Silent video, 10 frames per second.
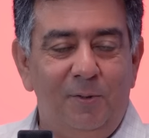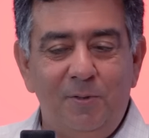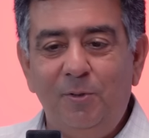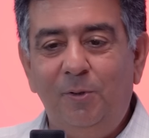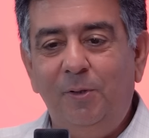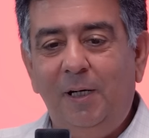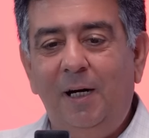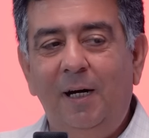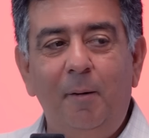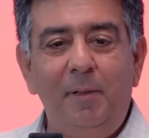So
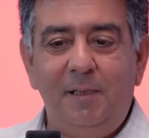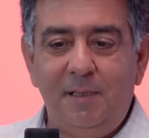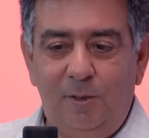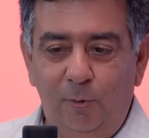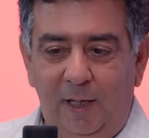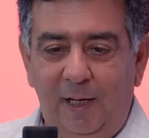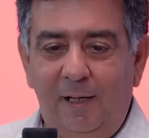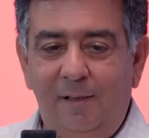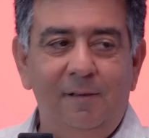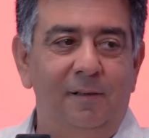I mean, just looking
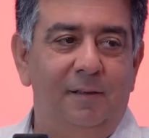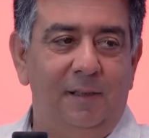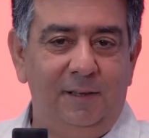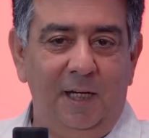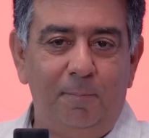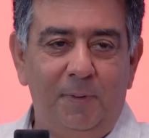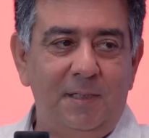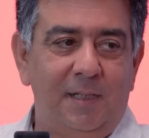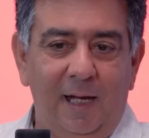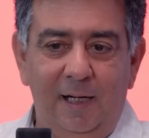at the shape, the
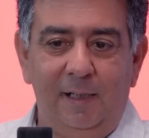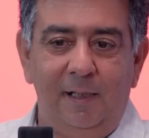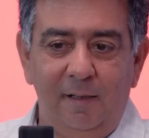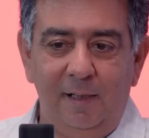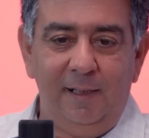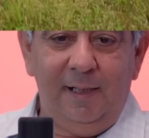style, it really